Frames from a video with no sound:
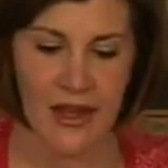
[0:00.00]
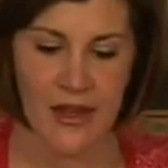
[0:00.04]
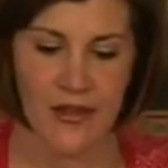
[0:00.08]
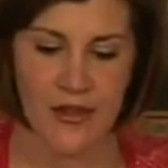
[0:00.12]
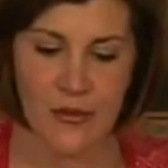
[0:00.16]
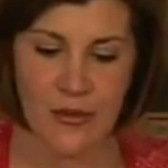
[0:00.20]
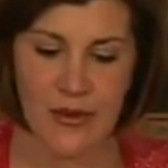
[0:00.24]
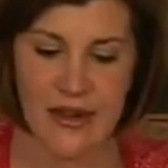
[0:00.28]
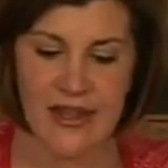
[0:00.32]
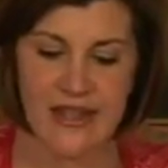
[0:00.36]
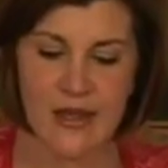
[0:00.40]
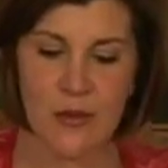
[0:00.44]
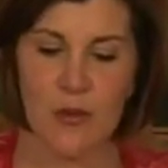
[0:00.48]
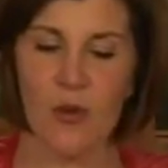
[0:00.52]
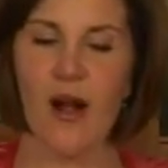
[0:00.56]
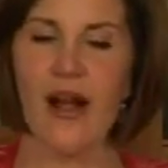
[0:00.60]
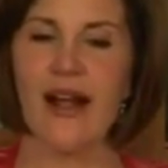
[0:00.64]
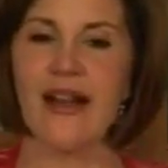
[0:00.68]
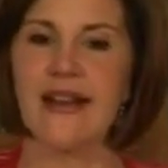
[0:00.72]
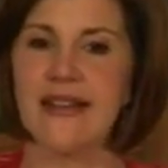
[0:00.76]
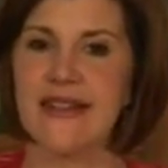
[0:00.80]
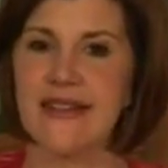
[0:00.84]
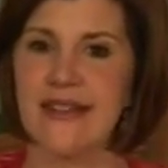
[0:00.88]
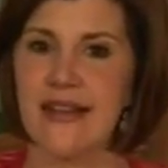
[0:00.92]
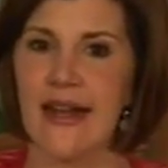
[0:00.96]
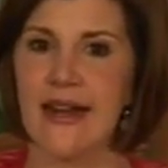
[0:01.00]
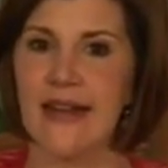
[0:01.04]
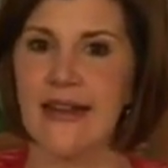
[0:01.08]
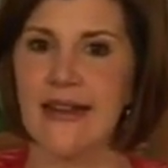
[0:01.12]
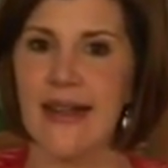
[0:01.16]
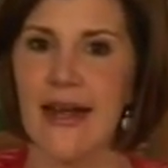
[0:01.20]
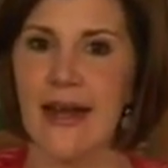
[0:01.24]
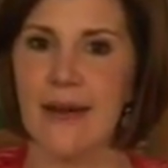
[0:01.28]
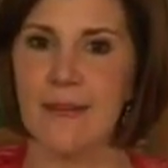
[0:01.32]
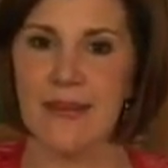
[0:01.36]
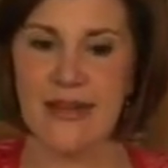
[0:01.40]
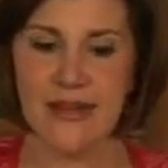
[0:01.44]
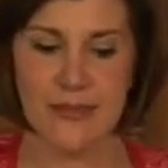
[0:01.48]
And the reason why I decided
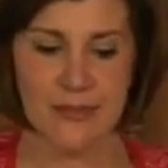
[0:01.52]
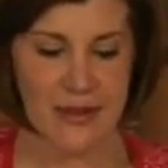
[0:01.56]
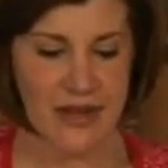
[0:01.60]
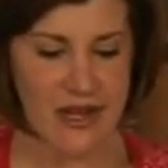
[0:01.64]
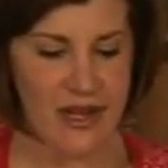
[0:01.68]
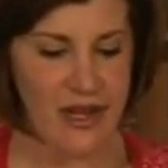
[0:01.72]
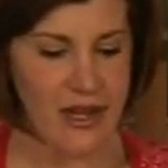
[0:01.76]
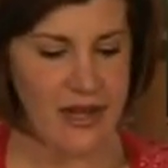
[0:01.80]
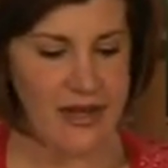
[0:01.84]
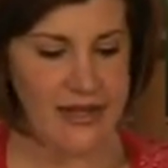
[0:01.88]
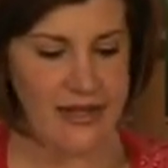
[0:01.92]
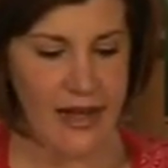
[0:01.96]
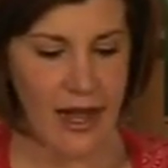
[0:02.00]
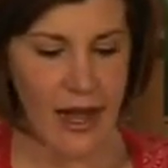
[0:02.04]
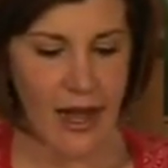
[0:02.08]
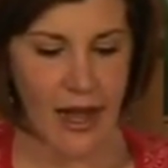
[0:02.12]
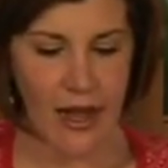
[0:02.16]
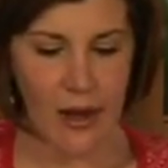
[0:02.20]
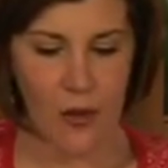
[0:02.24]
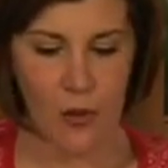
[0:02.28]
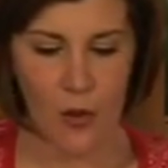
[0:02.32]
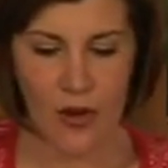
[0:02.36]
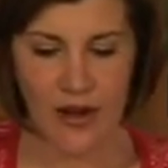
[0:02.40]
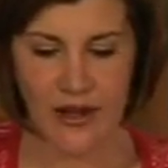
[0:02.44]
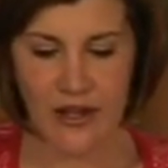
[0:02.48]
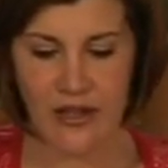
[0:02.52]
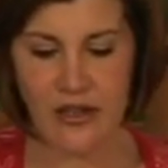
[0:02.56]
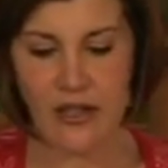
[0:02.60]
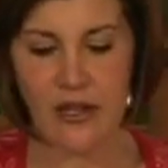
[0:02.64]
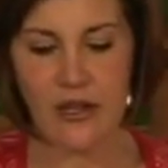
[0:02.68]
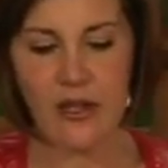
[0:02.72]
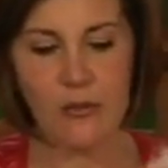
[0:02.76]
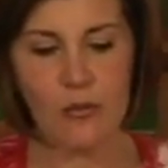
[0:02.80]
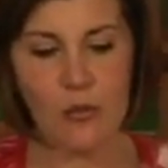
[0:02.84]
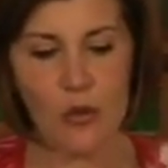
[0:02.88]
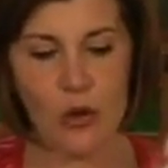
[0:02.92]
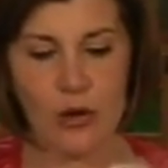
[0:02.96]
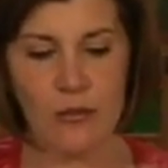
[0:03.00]
that is because I want a
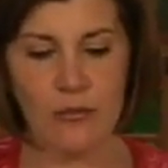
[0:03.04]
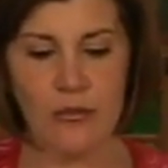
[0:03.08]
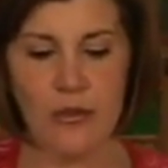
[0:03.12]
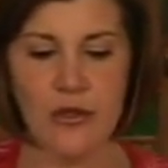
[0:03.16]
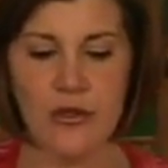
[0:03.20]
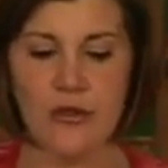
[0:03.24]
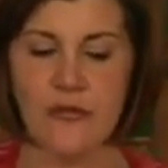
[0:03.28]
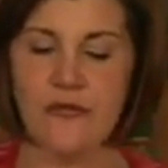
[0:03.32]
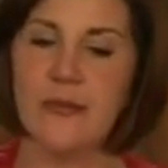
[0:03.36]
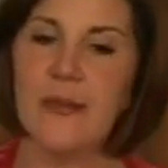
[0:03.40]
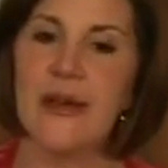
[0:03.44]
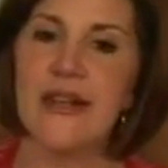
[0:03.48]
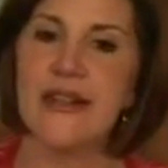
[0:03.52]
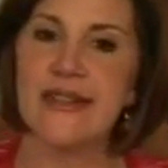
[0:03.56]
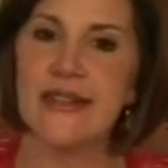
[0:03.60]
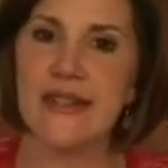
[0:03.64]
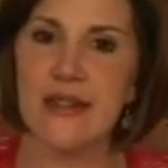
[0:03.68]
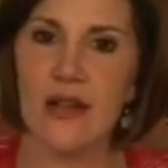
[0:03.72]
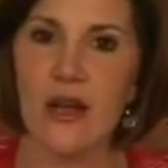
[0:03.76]
little more movement,